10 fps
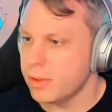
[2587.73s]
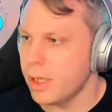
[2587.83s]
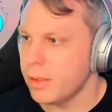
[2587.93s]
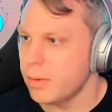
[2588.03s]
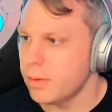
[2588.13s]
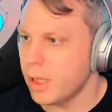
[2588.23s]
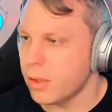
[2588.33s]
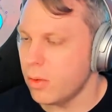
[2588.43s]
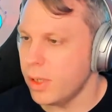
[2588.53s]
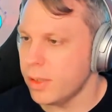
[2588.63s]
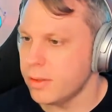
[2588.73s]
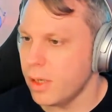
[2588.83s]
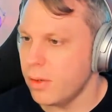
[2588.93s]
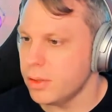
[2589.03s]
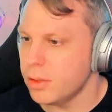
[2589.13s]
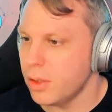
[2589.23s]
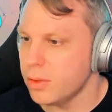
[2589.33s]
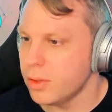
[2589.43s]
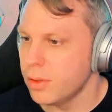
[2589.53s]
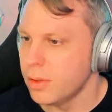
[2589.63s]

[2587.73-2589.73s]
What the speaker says: Is that correct? Is that how it usually goes?